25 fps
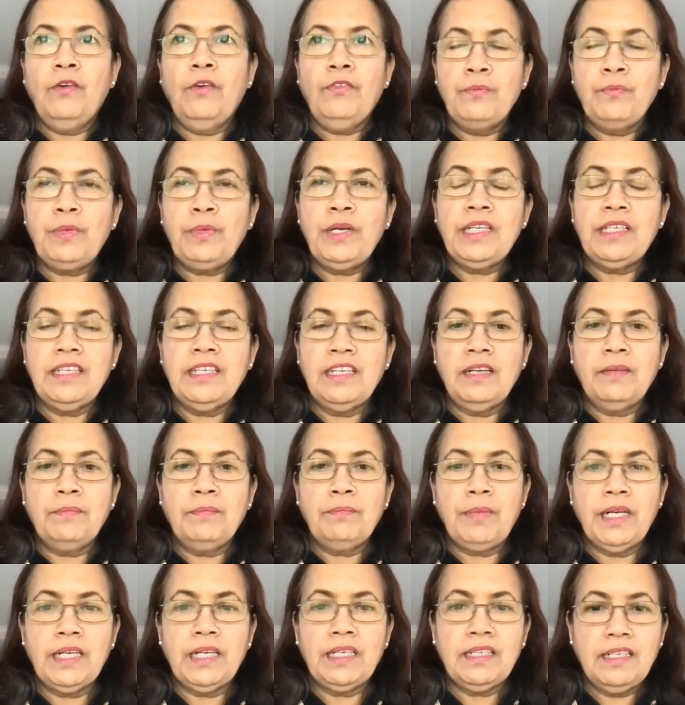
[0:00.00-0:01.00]
Britain,
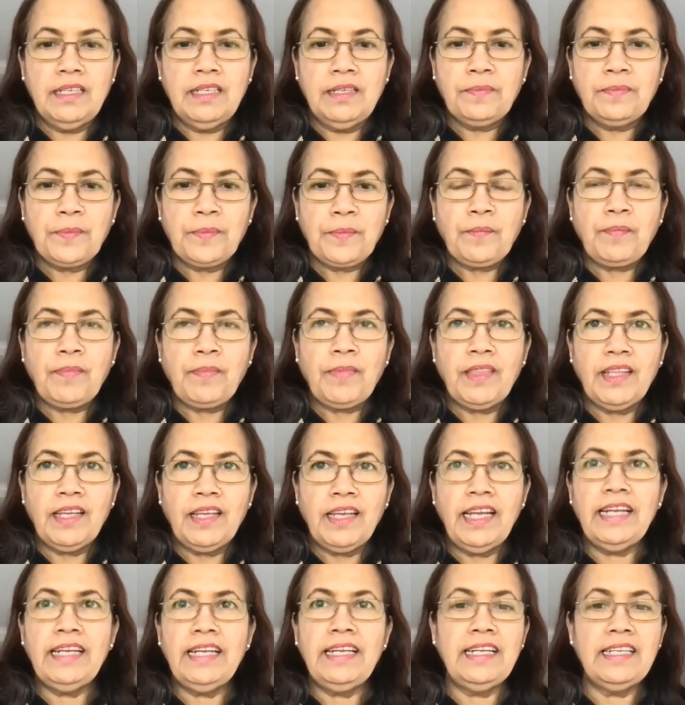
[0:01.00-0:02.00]
but
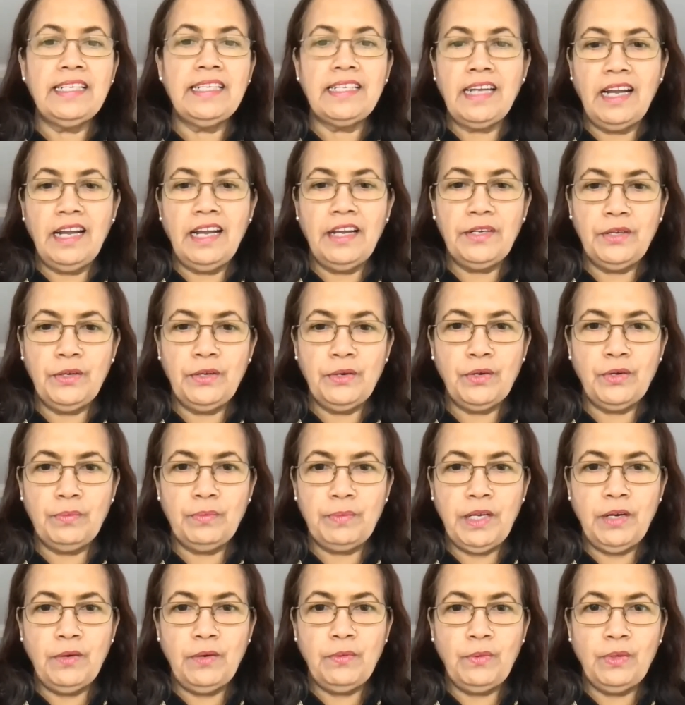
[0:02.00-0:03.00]
in entire Europe,
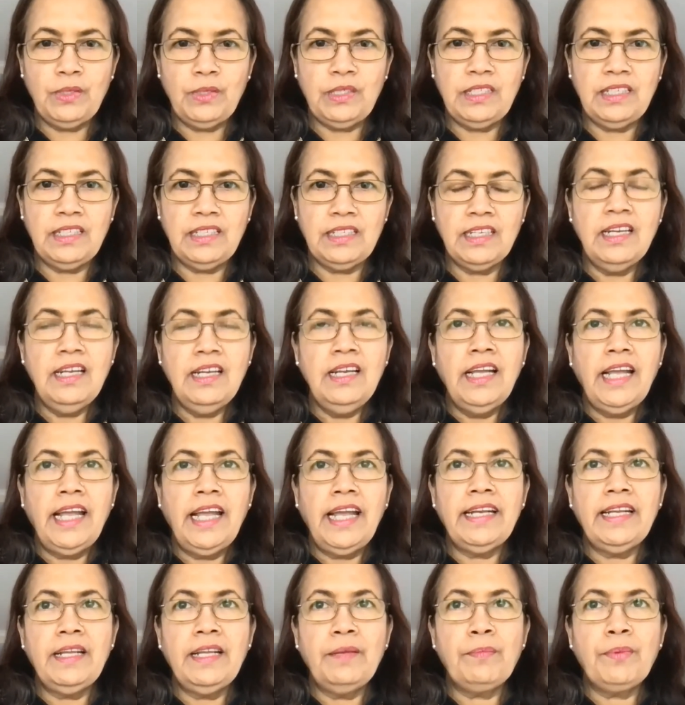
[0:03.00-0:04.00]
there wasn't
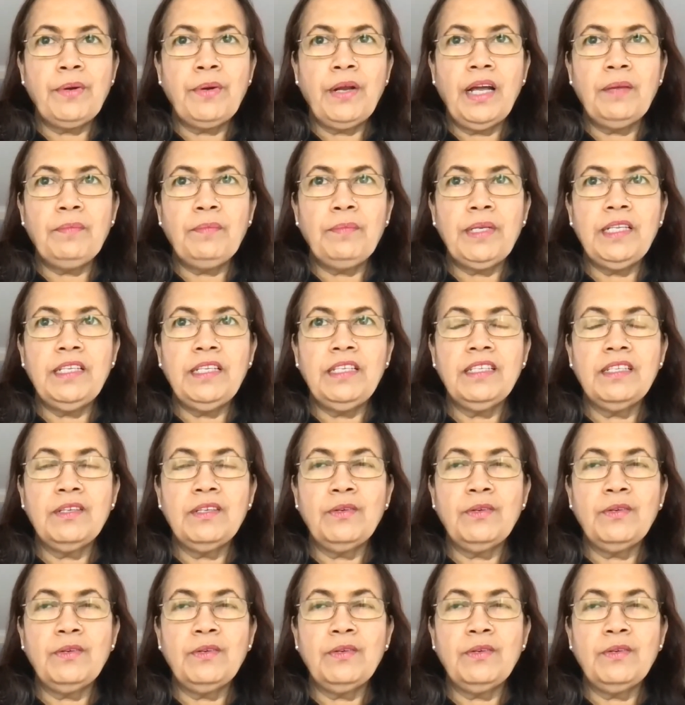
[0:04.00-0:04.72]
any prime minister,